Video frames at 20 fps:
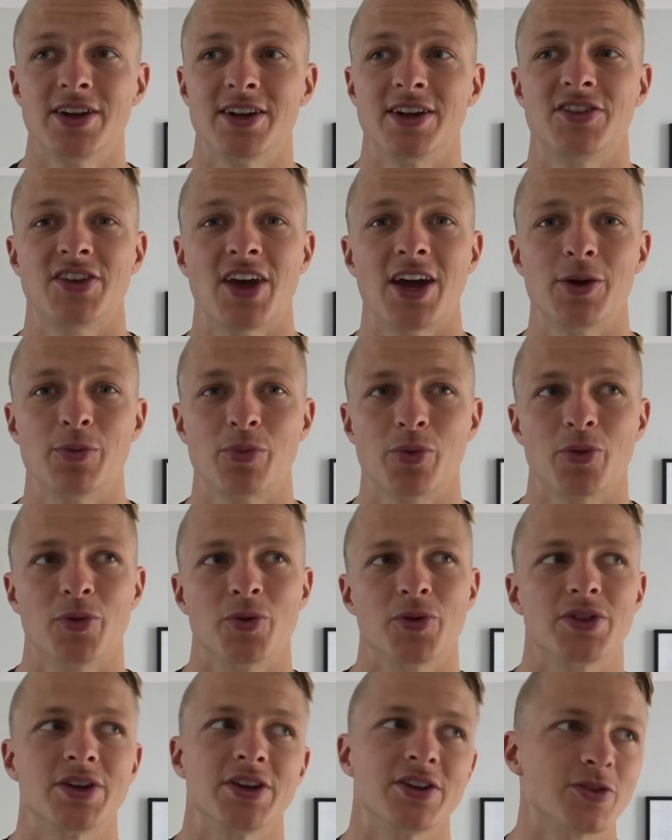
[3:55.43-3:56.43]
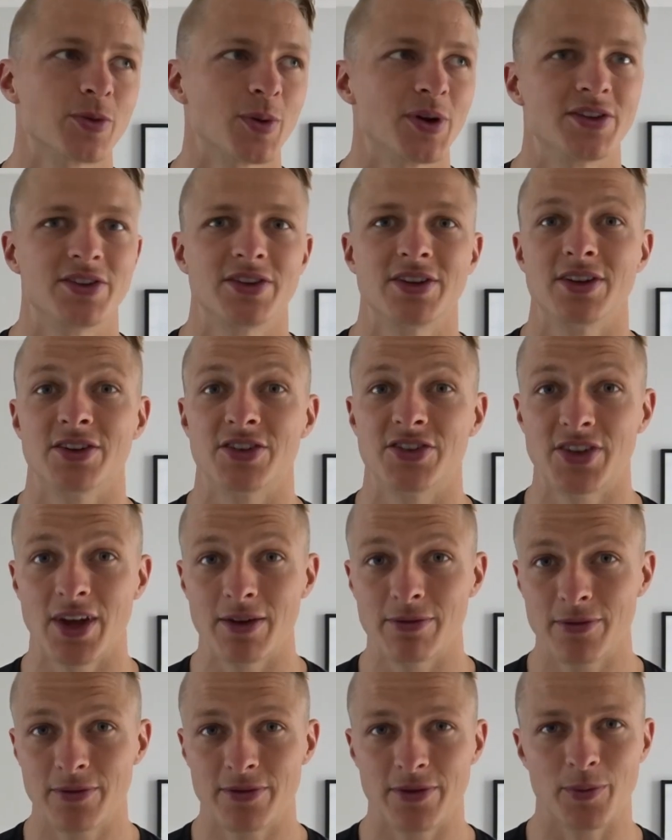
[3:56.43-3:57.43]
It is April the
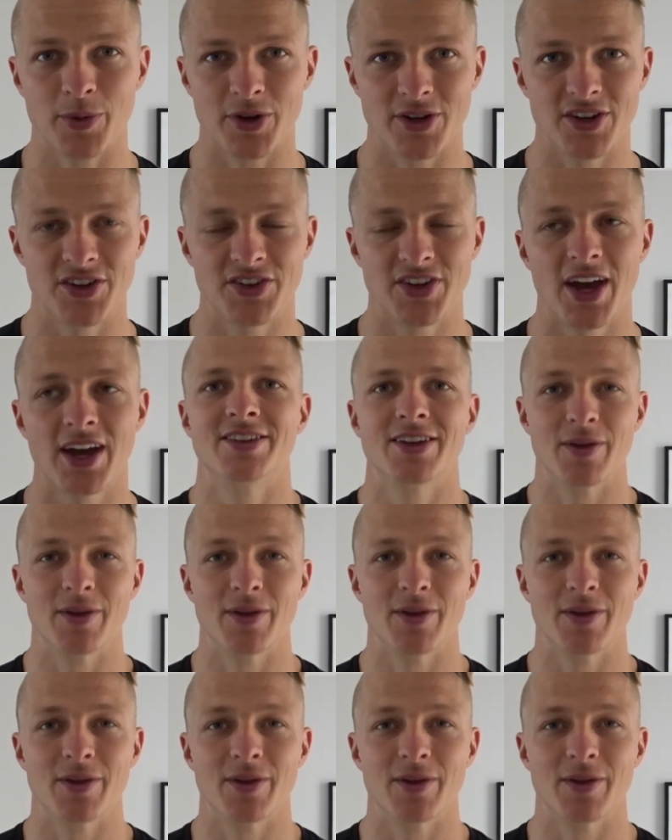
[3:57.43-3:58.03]
27th, I'm gonna say.